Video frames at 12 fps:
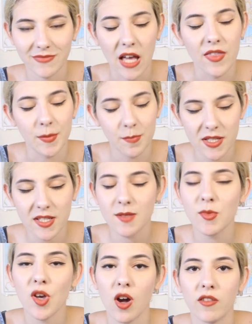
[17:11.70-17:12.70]
that pisses
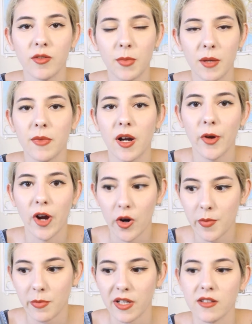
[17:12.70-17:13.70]
me off about
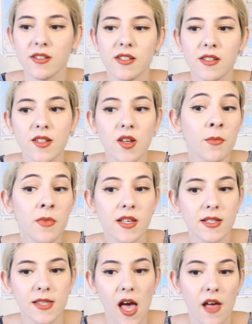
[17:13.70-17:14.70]
our mail system
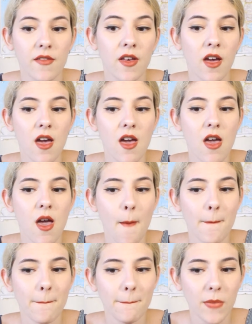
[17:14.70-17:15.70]
is that
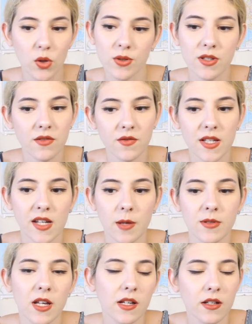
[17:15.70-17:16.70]
most of the
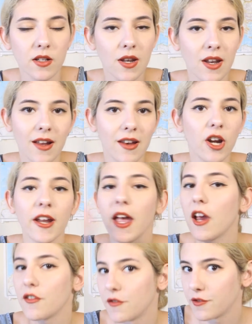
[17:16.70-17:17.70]
times, like not
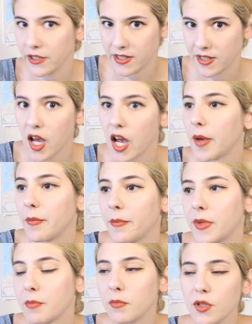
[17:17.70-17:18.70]
every time,
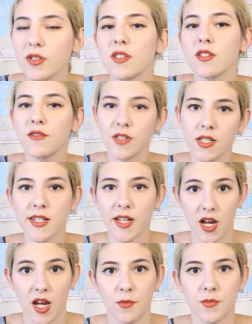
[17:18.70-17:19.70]
but most of the
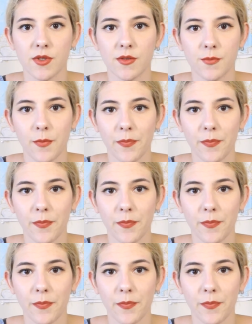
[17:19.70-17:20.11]
times,